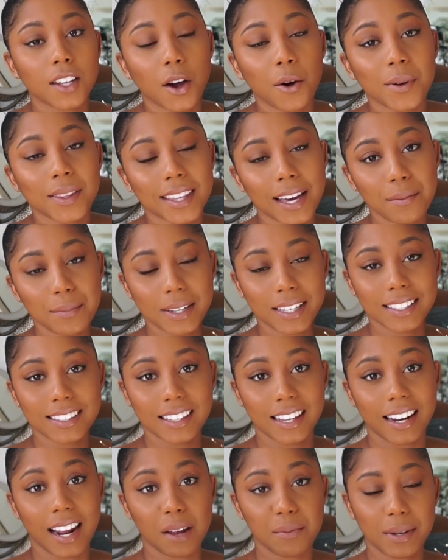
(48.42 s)
So with that being
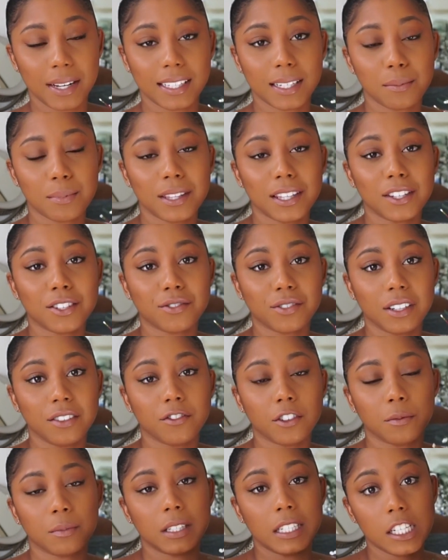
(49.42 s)
said, I picked up this
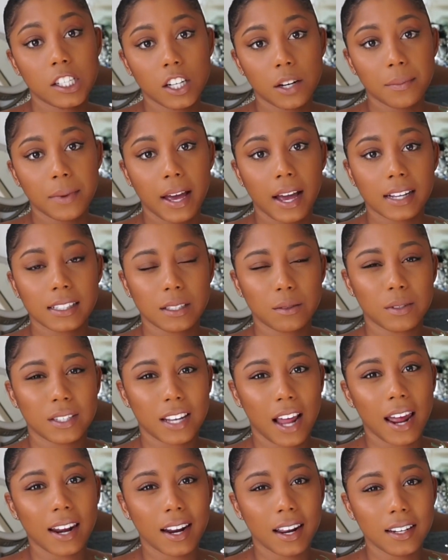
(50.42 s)
wreath from TJMAXX. It was
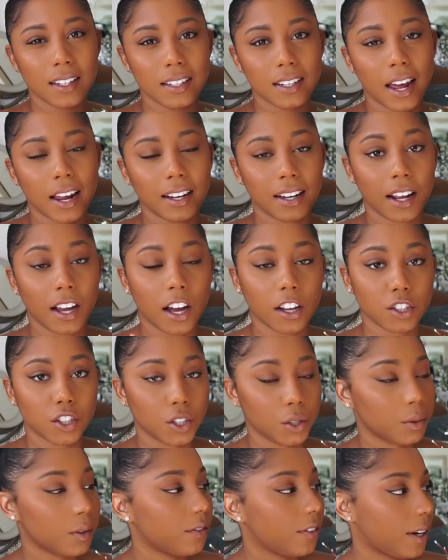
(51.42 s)
$9.99 and I got
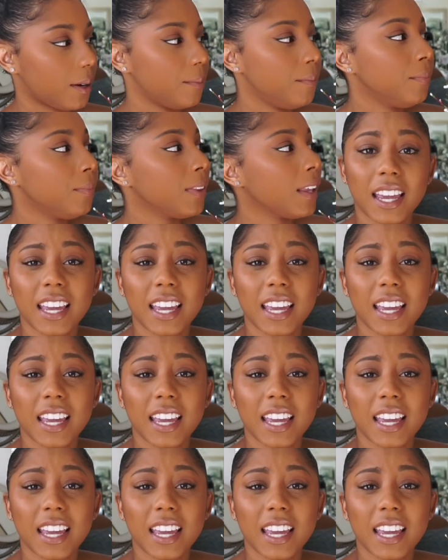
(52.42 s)
2 of them.